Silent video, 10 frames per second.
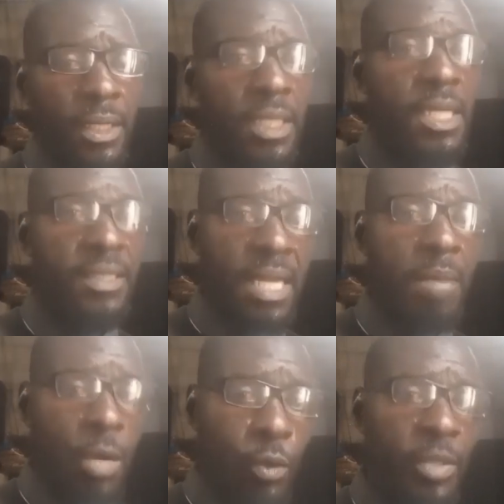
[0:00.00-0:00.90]
Let her
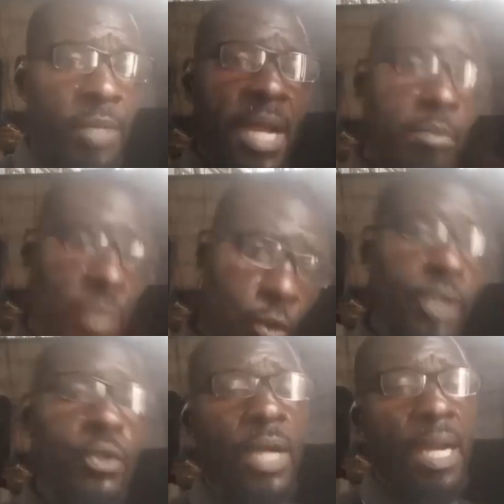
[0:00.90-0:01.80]
be talking. The next
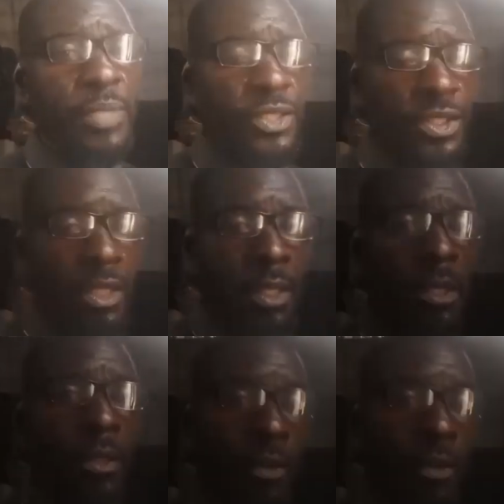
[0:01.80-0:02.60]
time I will prepare and be going